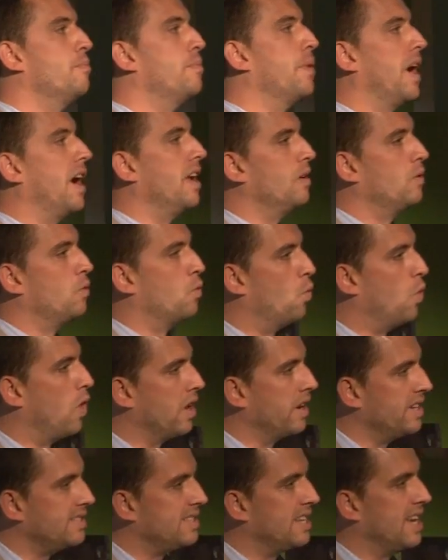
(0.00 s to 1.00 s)
But
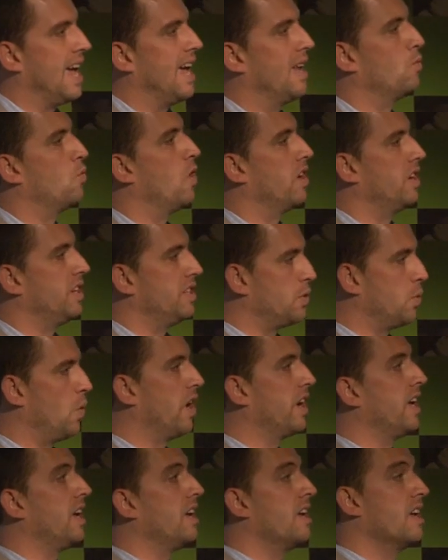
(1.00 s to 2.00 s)
one in ten, one in
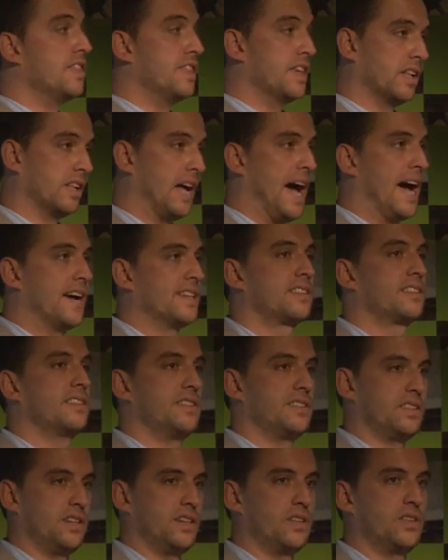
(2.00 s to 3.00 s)
twenty, they'll ask
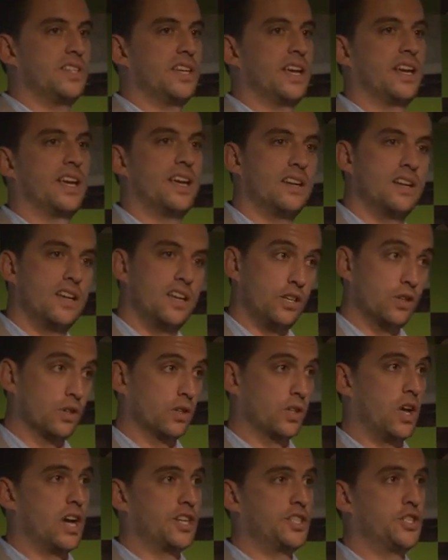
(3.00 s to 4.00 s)
to see your ticket,
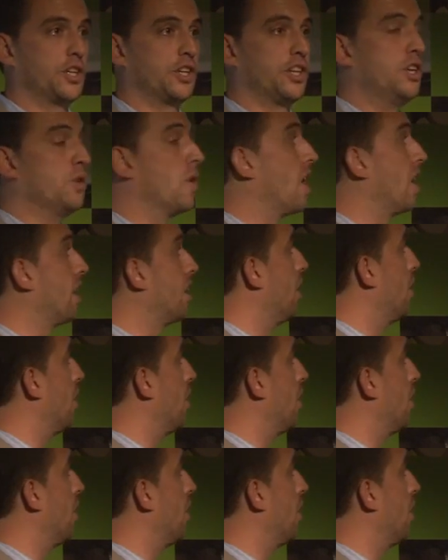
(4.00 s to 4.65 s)
you'll launch your Q R